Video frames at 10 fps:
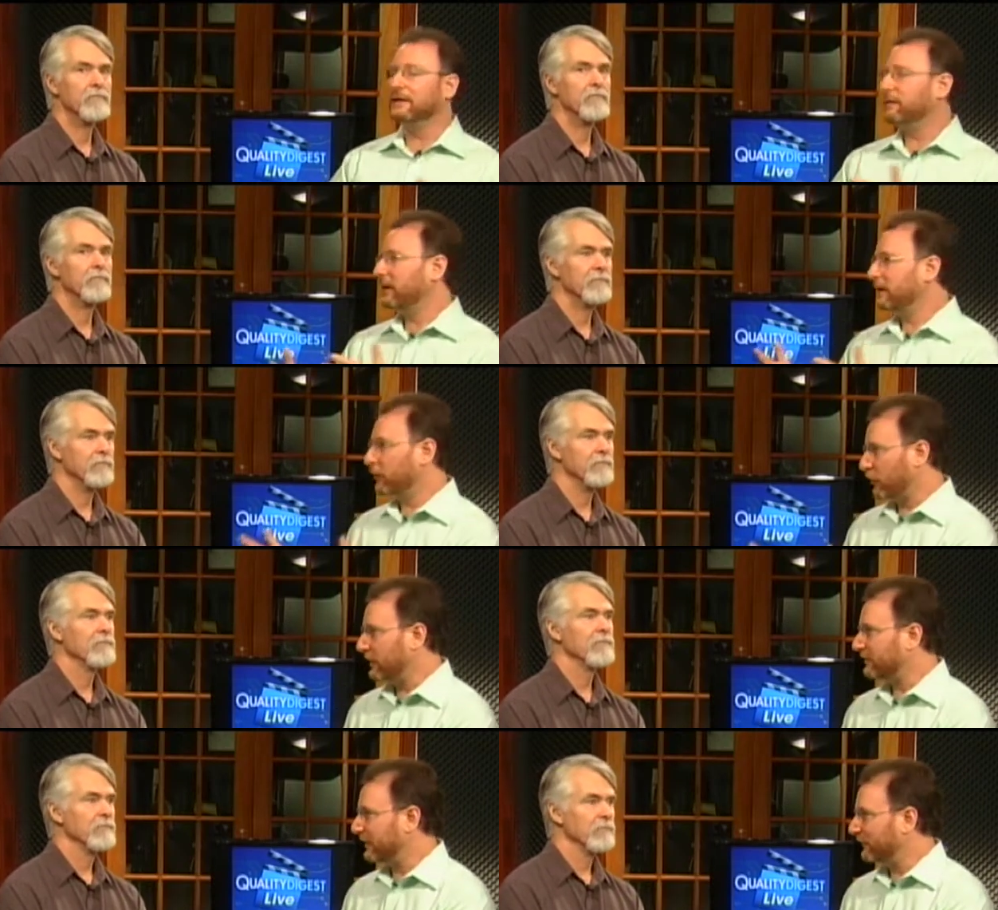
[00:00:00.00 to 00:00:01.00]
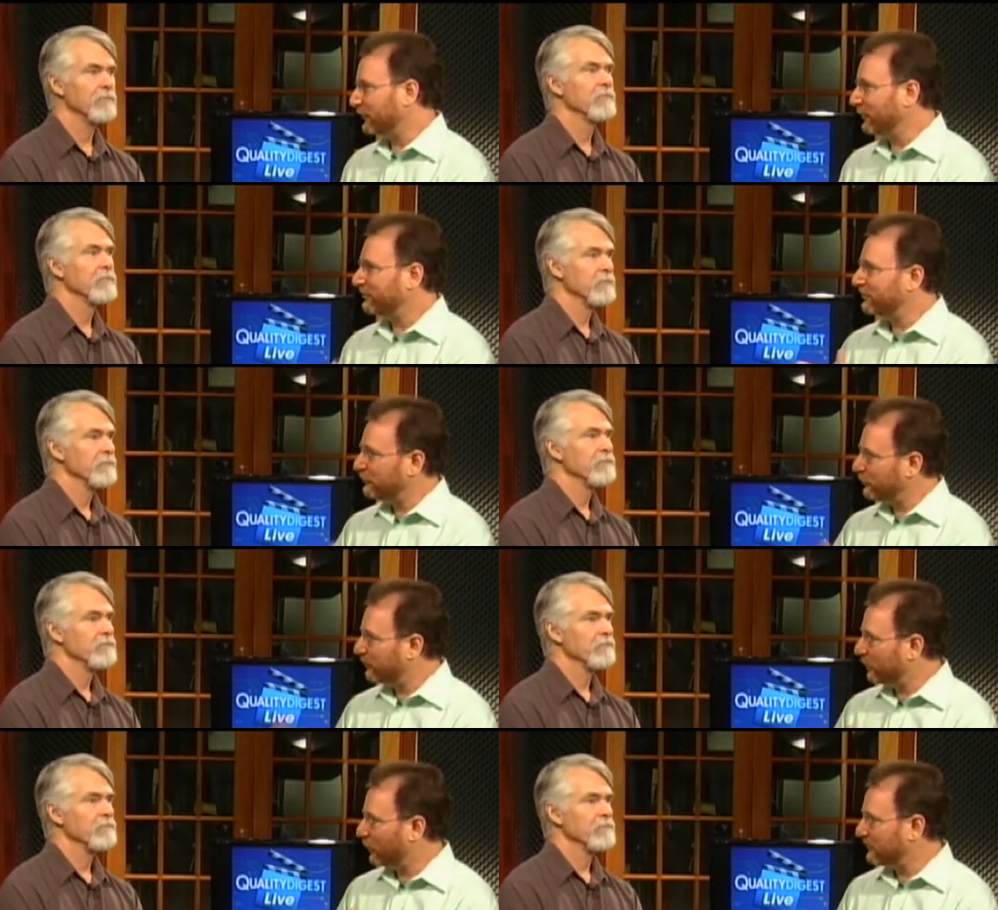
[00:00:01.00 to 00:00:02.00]
Speaker 1: to be the greatest influence in
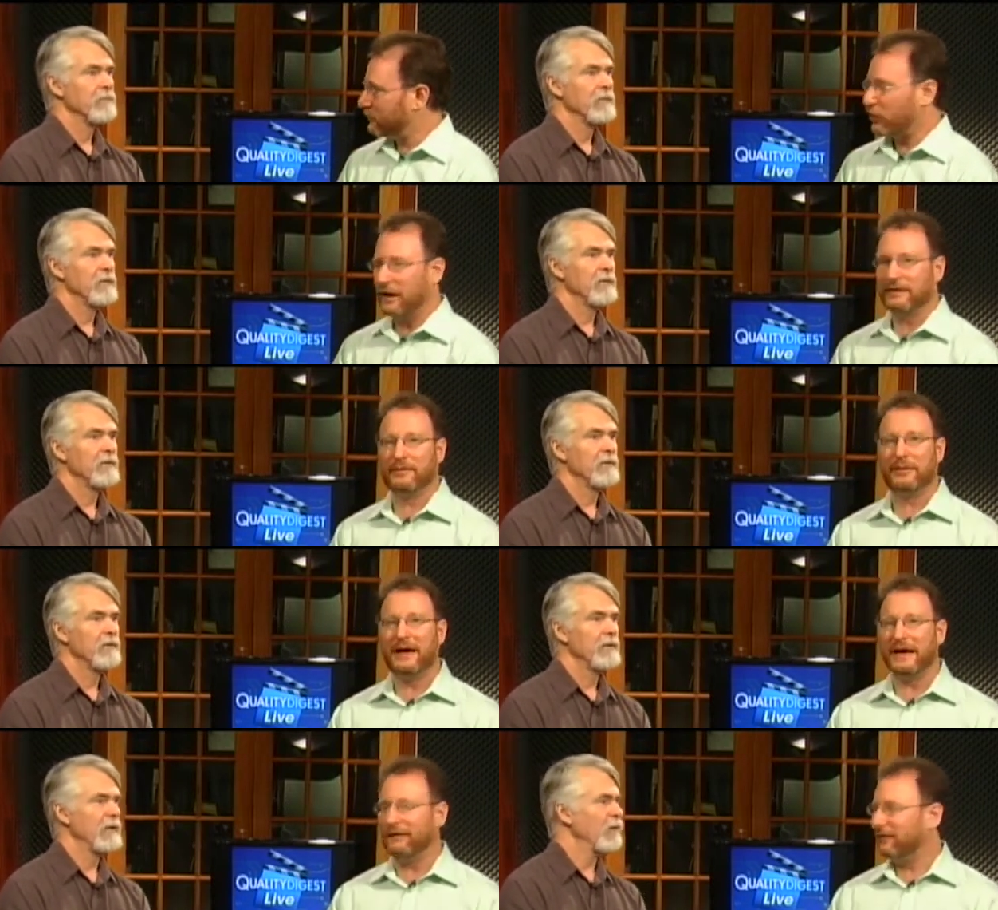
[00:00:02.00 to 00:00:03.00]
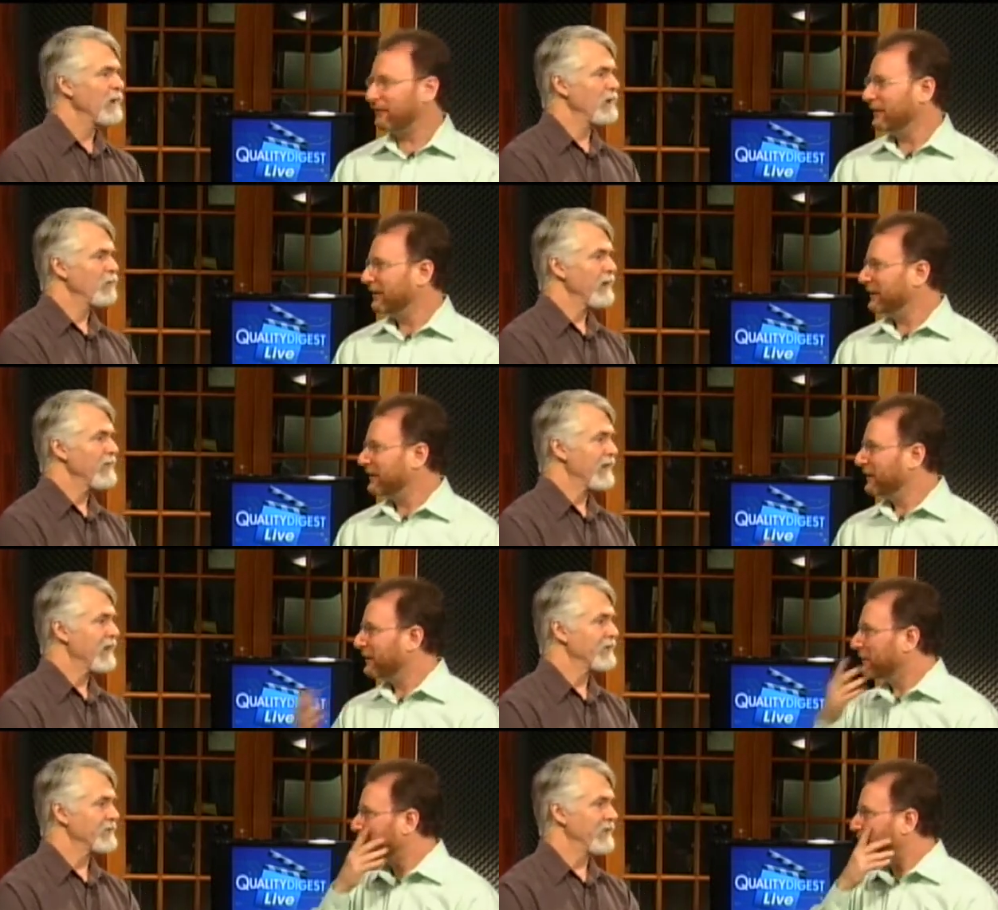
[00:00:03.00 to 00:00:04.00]
choosing which product to buy. In a way,
Speaker 2: in a way that
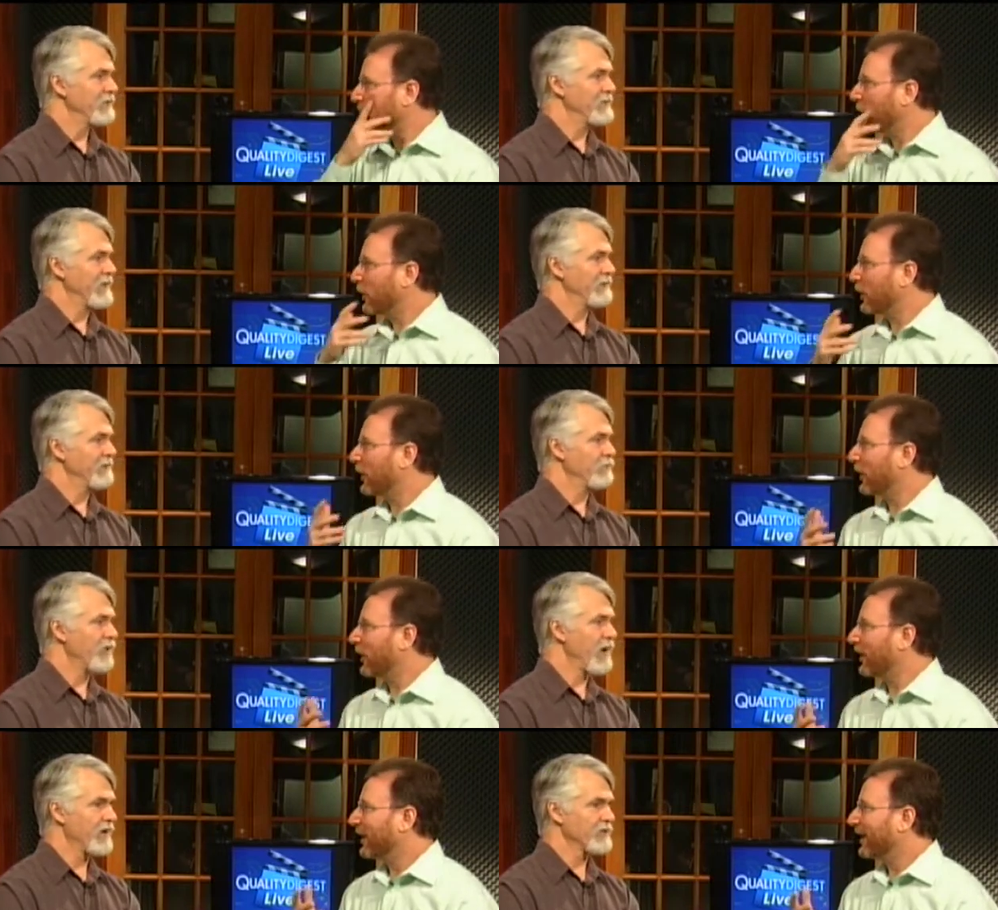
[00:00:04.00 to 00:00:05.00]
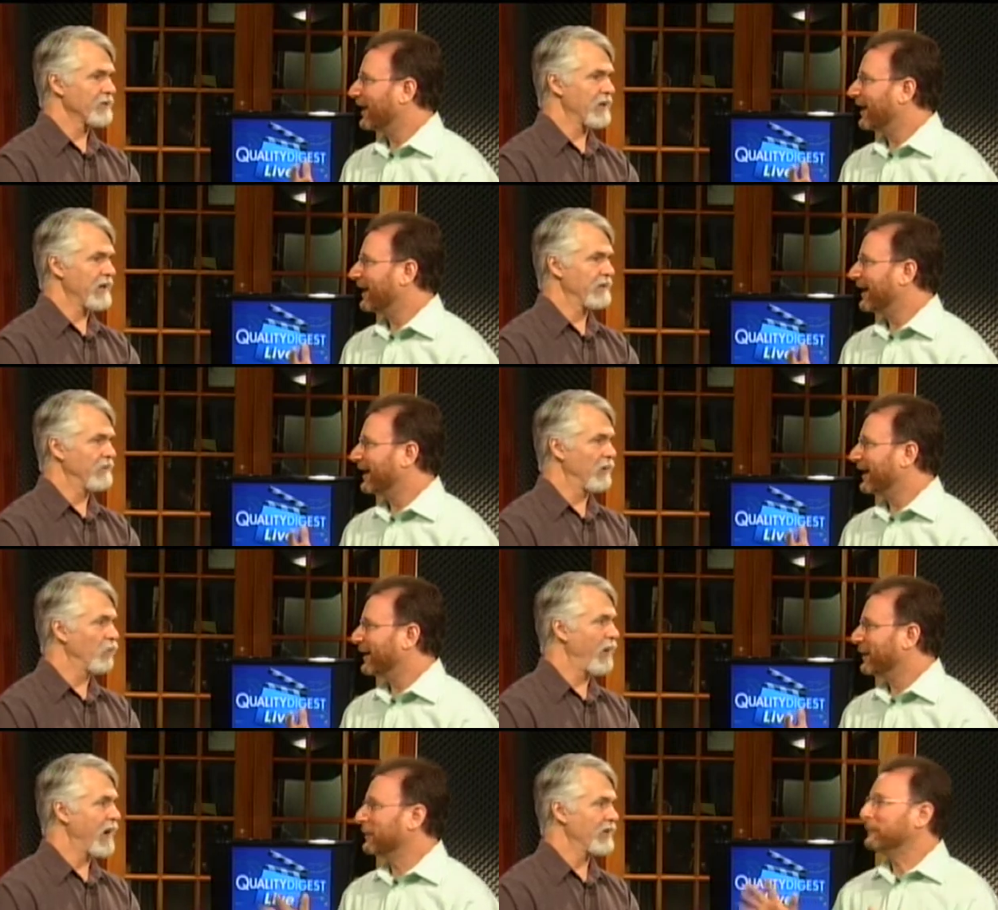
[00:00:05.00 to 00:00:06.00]
kind of sounds that the products are kind of a
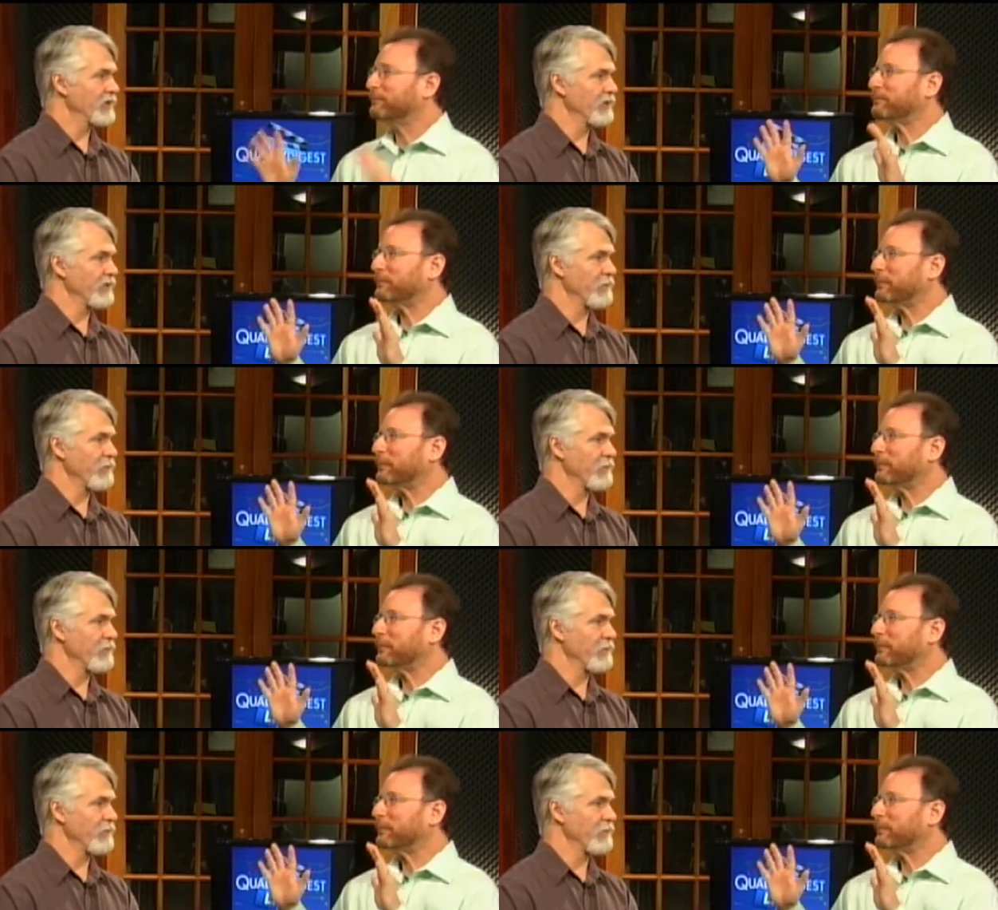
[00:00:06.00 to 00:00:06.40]
wash, so they're